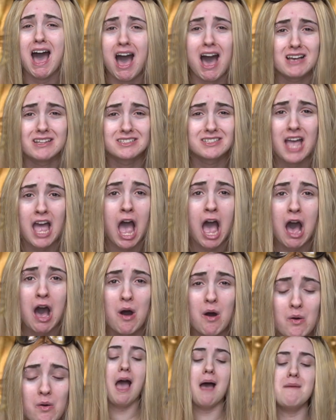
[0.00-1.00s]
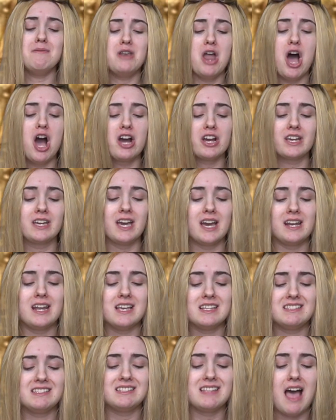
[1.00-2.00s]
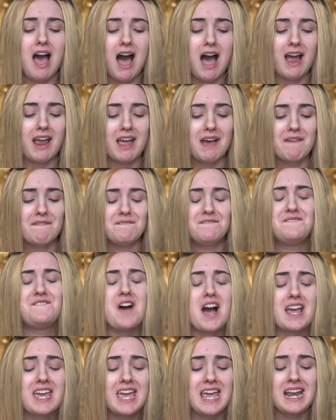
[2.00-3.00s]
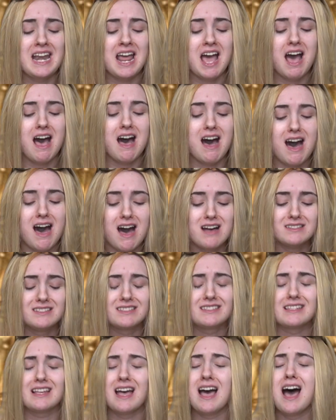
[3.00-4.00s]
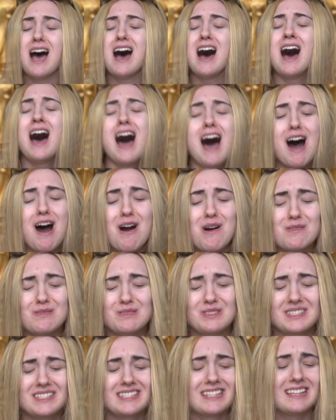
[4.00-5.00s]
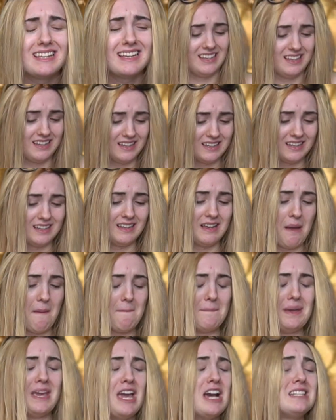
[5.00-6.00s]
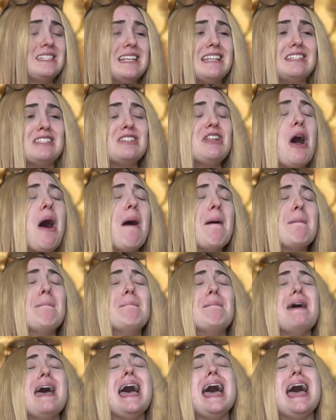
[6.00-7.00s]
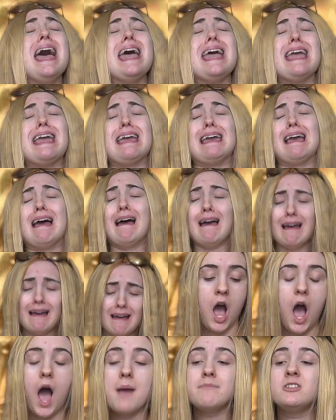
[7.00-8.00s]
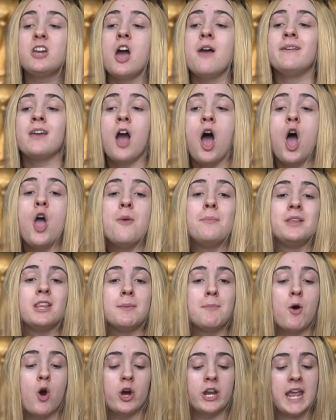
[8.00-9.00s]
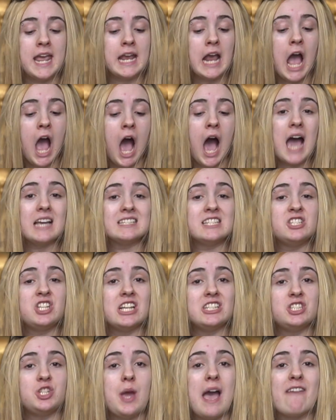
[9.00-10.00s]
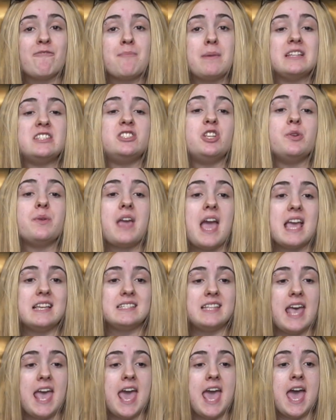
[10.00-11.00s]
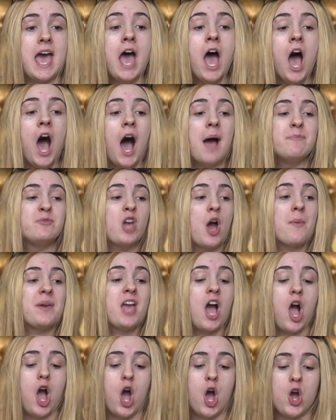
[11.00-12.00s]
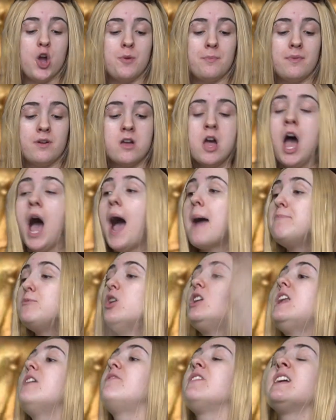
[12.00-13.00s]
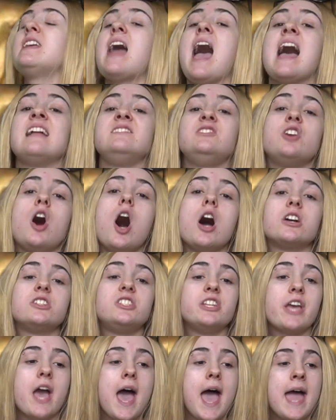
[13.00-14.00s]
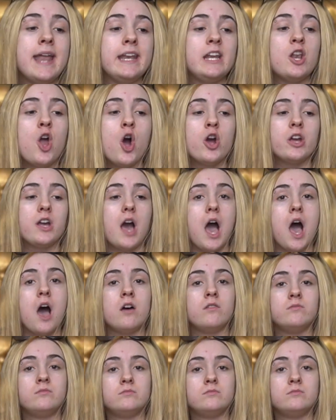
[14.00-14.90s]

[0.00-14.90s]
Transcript: assholes. I'm not gonna suck fucking assholes because it's not me. I'm going home in the morning. I suggest you have my suitcase here. I'm going home. I'm not living in Antarctica any longer.